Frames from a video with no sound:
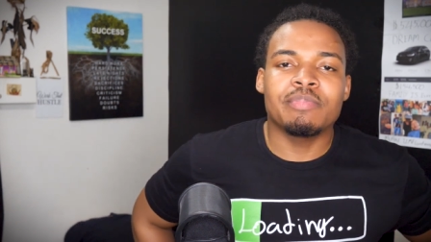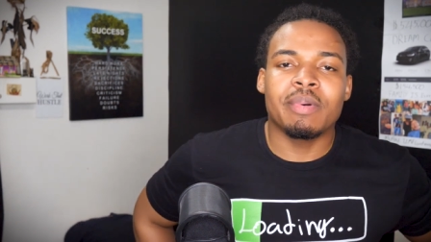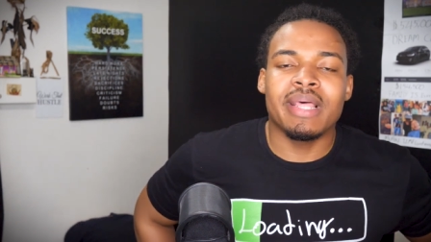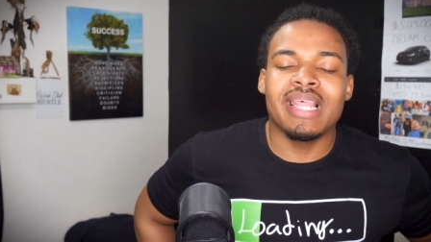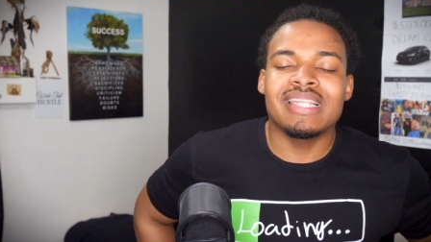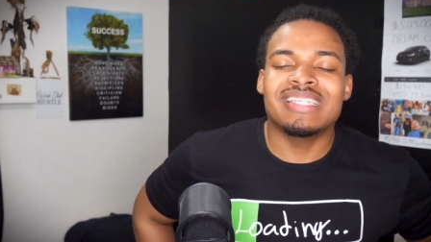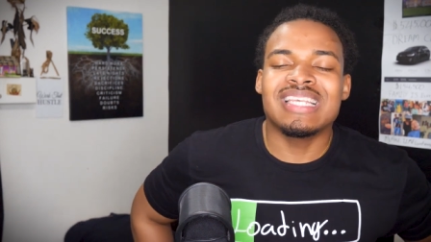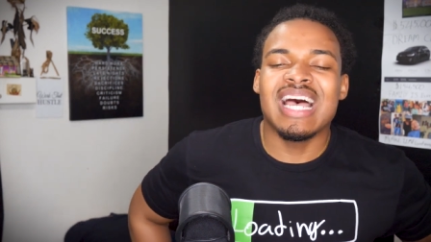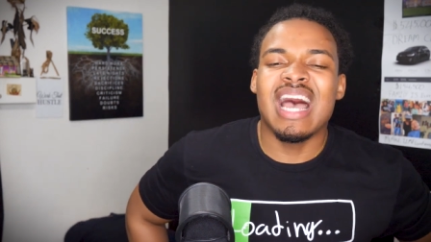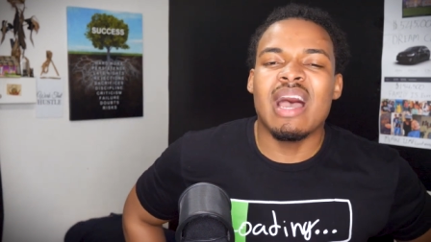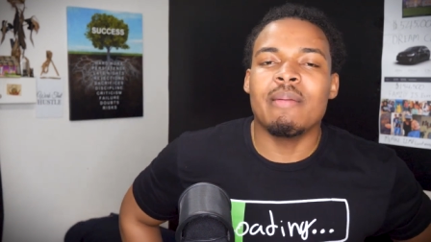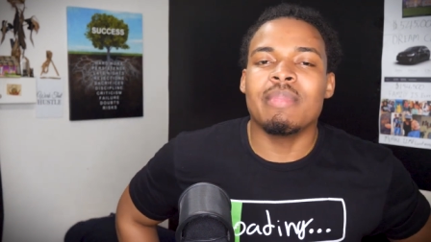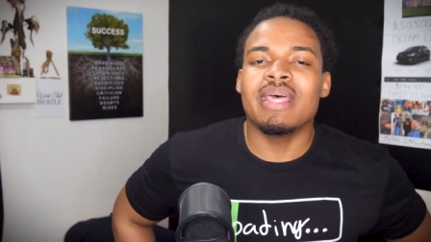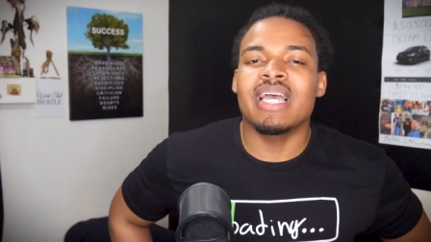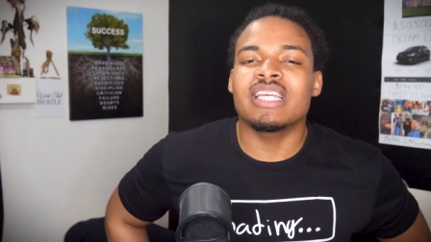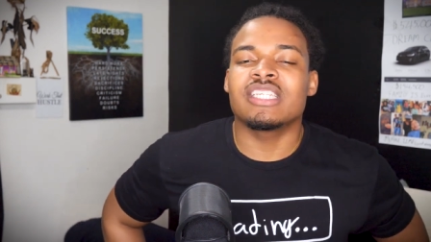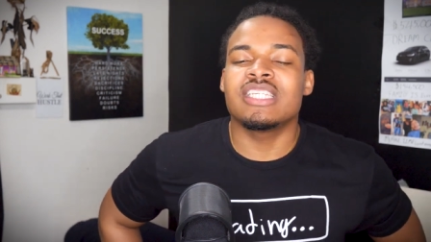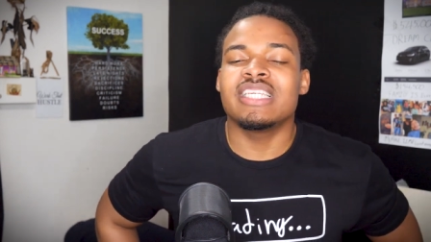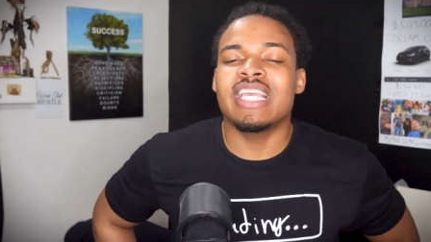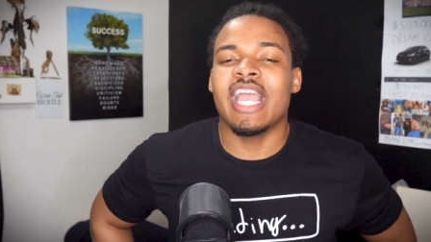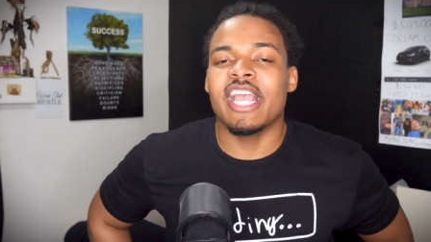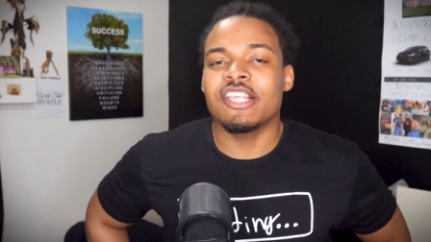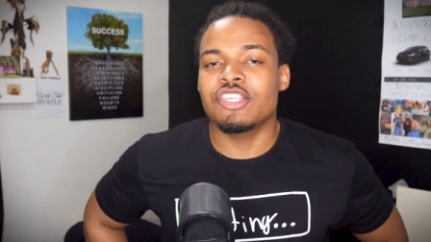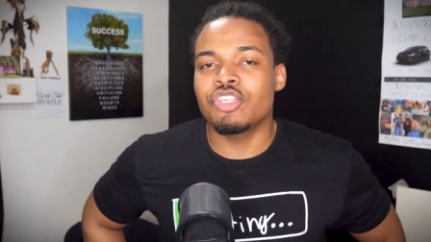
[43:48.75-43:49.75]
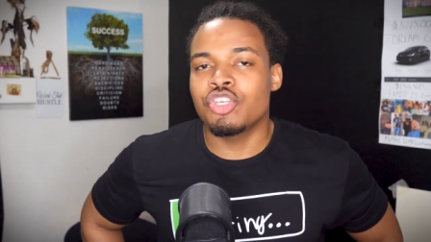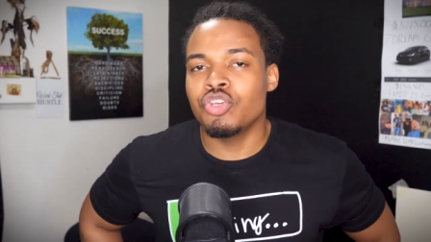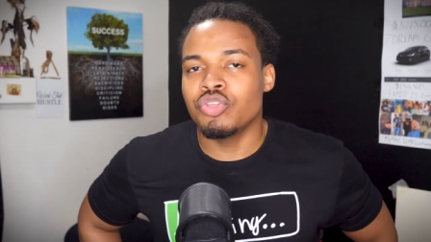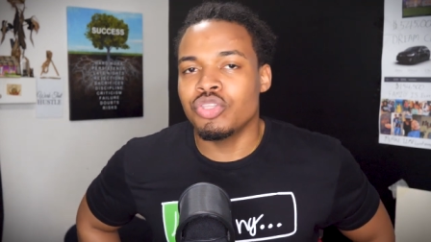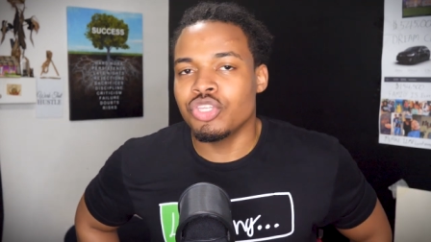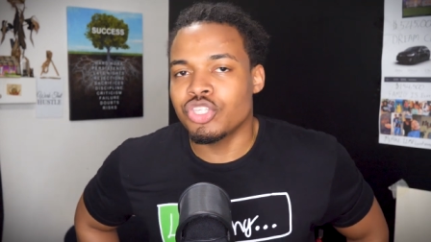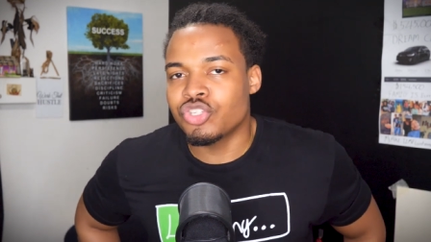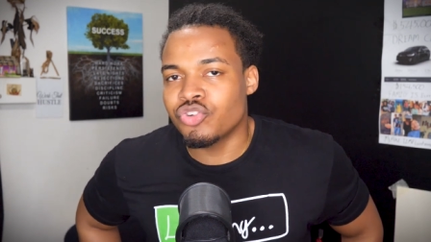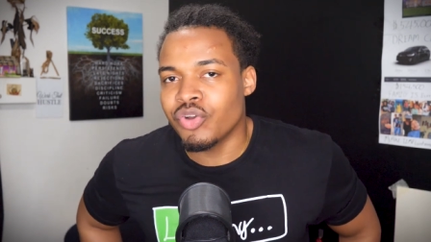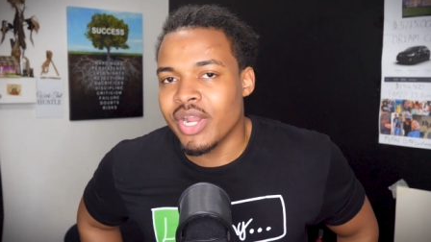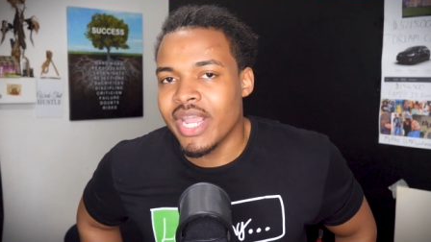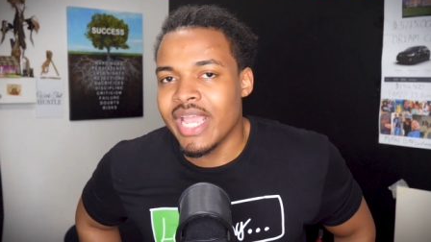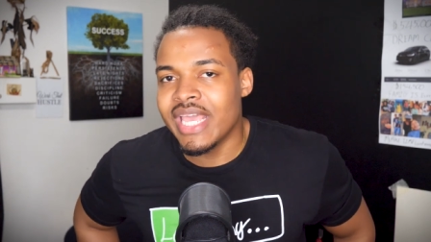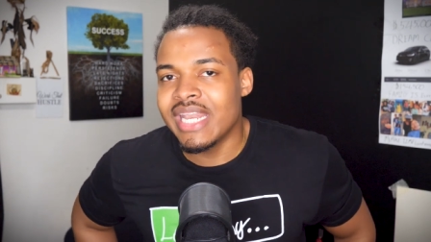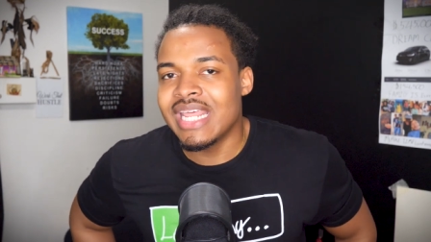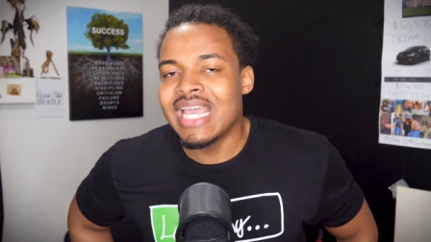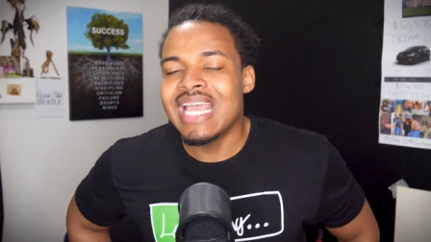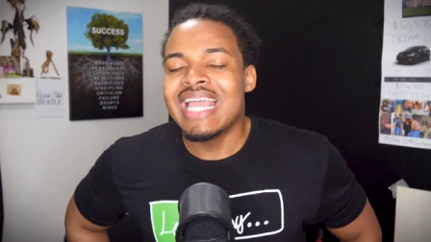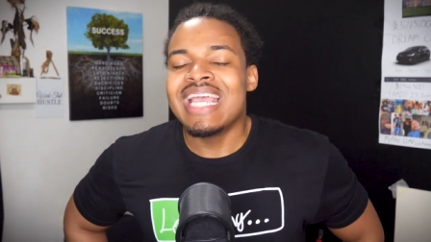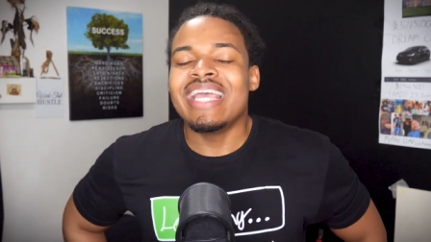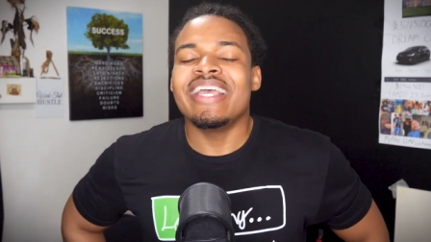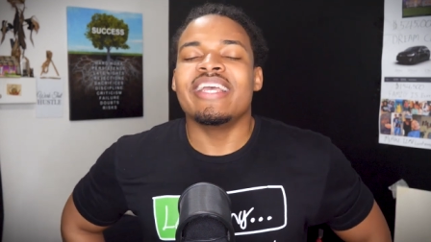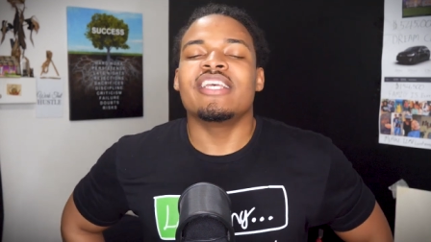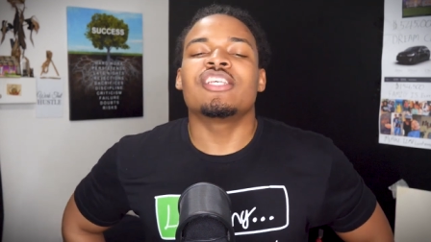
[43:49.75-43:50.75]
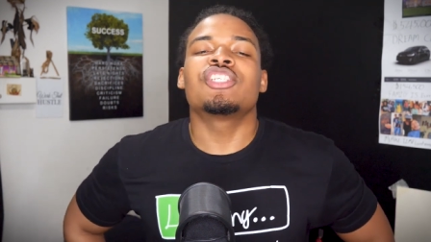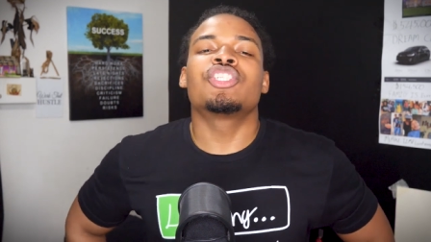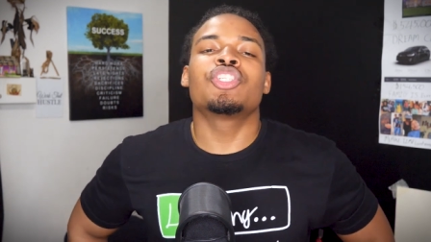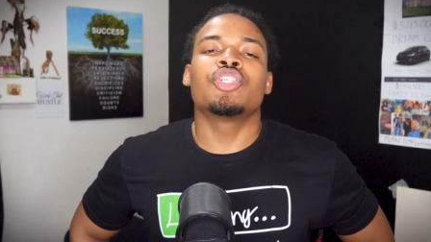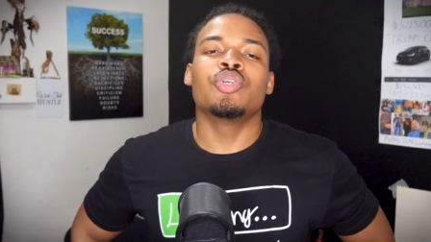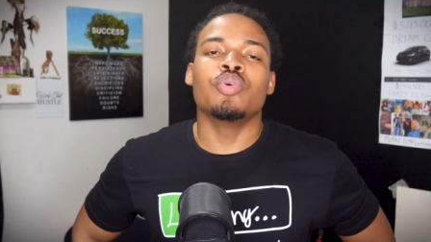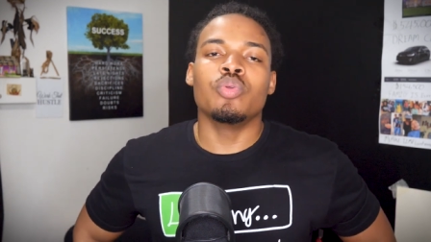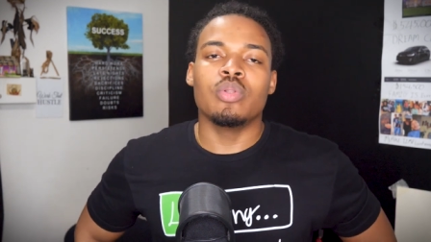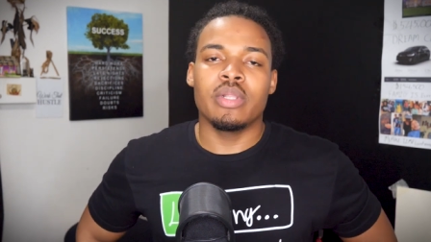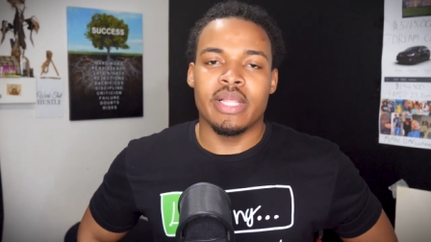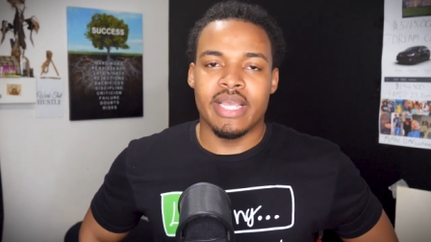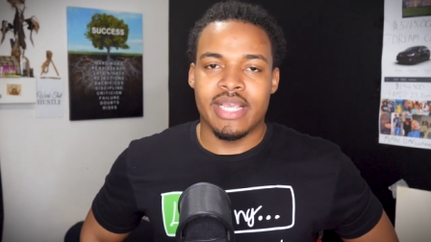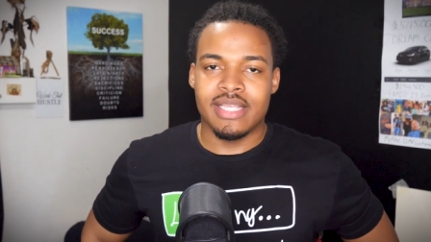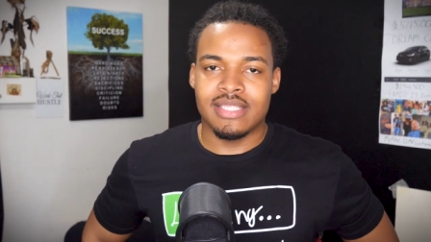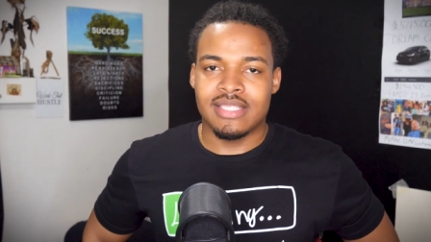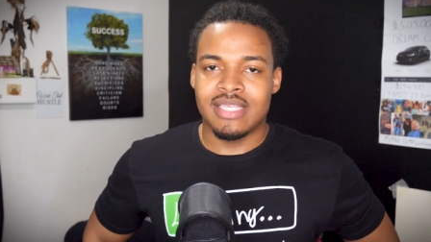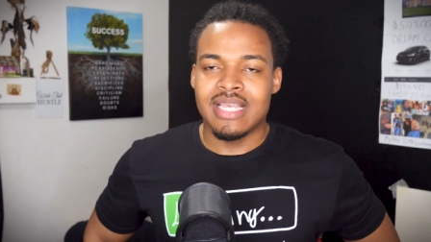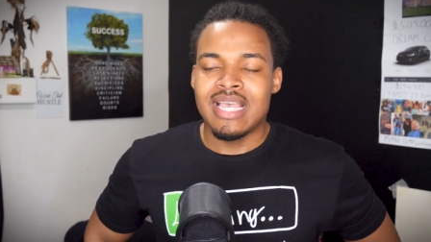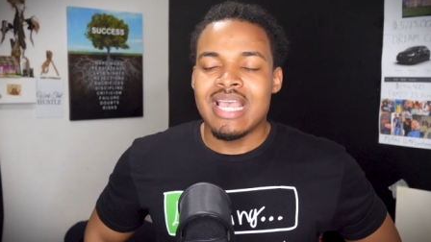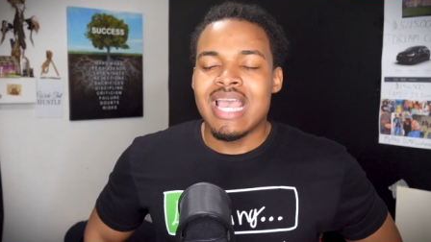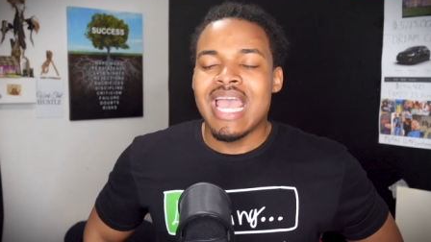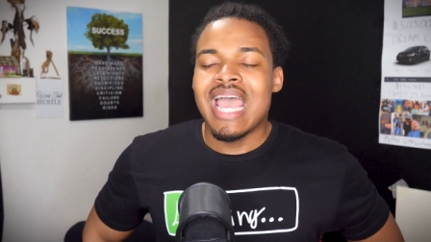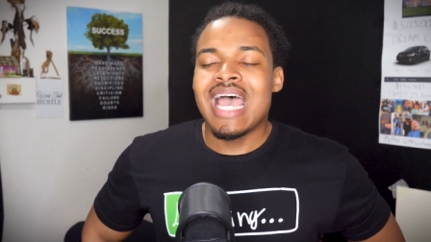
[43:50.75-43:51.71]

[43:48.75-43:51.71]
by the time they actually execute the trade, it's too late.